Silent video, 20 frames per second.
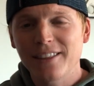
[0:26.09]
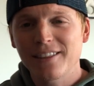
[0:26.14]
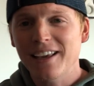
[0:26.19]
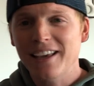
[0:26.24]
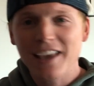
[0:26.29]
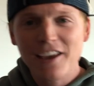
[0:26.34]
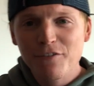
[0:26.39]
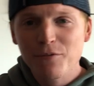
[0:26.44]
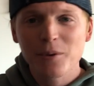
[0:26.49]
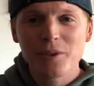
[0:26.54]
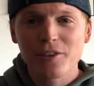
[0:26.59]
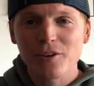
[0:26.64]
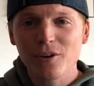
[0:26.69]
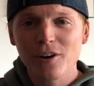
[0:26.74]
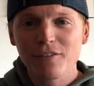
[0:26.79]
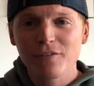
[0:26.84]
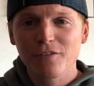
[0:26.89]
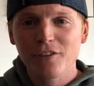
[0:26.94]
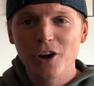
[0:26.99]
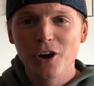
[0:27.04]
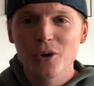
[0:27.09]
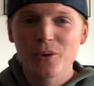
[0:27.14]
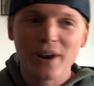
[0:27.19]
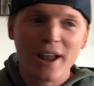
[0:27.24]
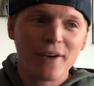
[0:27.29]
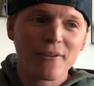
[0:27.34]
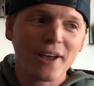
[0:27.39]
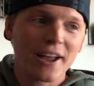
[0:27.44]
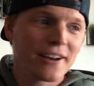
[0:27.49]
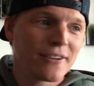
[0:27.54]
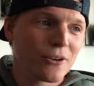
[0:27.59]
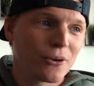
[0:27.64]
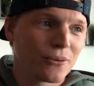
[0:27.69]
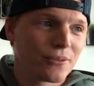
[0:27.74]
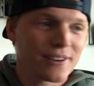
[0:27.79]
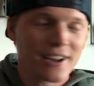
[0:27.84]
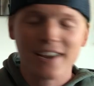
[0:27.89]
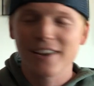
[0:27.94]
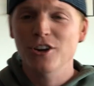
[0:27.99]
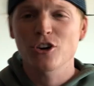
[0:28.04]
They gave me their info, now
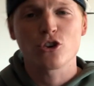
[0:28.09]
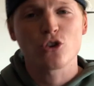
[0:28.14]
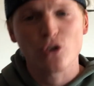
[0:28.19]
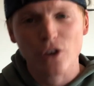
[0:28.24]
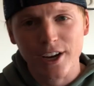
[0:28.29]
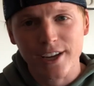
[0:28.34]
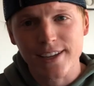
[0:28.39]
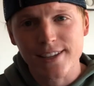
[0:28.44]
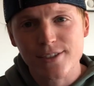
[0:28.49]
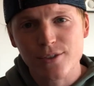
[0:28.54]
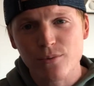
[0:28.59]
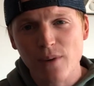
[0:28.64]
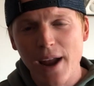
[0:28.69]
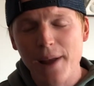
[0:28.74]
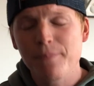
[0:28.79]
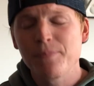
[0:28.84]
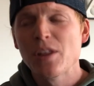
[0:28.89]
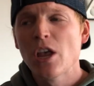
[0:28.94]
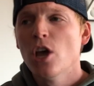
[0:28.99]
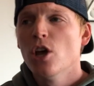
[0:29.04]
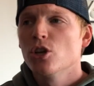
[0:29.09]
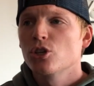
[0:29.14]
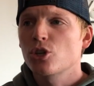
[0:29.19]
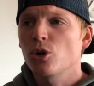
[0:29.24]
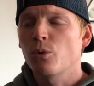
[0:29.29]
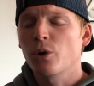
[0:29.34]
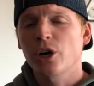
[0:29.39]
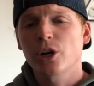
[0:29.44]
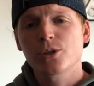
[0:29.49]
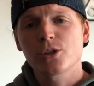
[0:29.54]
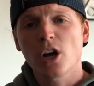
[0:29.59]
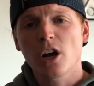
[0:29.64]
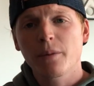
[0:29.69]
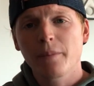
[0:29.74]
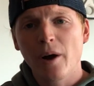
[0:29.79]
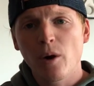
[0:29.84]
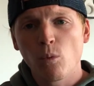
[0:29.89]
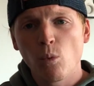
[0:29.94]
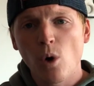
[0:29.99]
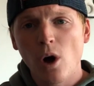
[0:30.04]
I hear crickets, right? So we're gonna talk
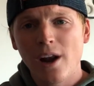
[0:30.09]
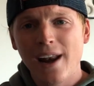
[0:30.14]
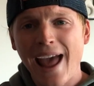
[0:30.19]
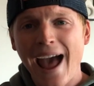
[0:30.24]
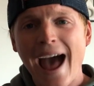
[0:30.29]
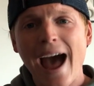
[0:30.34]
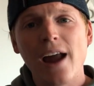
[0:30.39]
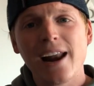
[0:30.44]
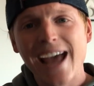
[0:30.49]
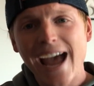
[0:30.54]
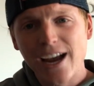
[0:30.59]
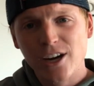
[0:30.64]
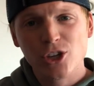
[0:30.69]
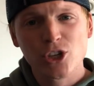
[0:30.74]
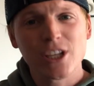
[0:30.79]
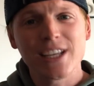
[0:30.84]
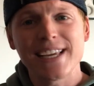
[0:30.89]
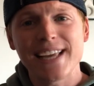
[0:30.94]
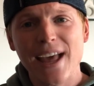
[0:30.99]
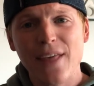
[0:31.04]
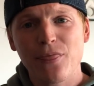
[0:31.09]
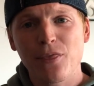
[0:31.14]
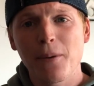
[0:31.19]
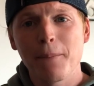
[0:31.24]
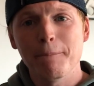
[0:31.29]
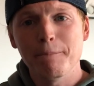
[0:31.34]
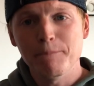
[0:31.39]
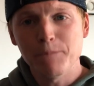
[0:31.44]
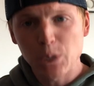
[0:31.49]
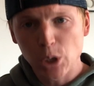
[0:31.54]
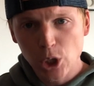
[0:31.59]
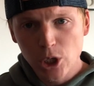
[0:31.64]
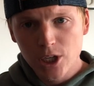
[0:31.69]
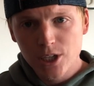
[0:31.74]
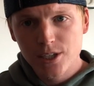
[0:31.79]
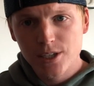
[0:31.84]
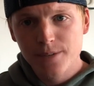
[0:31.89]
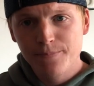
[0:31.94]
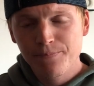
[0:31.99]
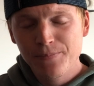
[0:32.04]
about one, how to actually get them
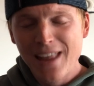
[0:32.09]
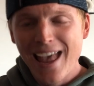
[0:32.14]
booked.